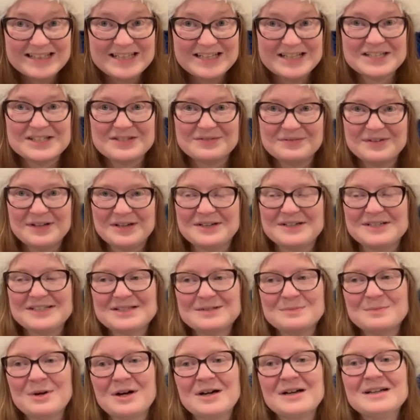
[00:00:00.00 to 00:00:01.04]
he is very
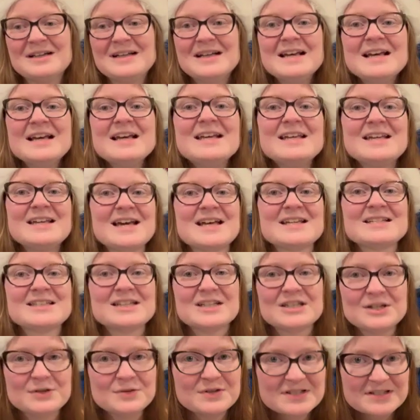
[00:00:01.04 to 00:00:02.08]
smart. He has
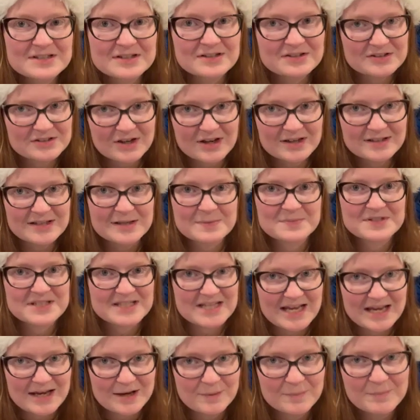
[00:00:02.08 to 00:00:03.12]
the cutest little dog named
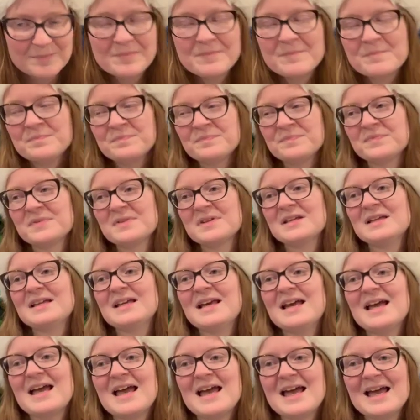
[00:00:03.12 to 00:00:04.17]
Sam.
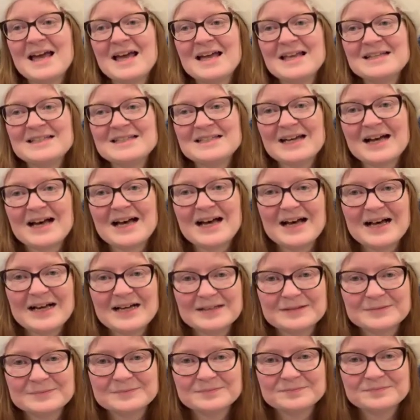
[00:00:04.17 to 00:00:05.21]
And
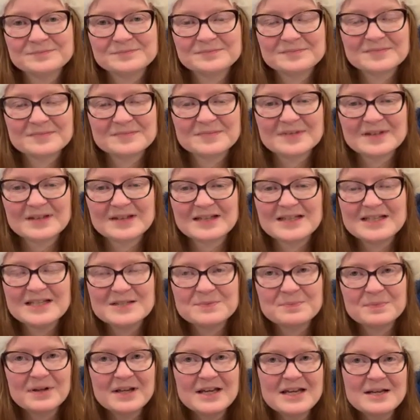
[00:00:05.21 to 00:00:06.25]
um,
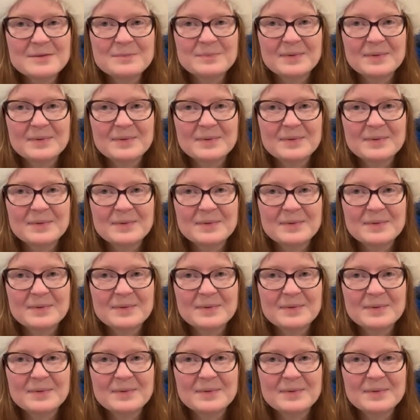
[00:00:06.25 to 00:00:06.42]
He's played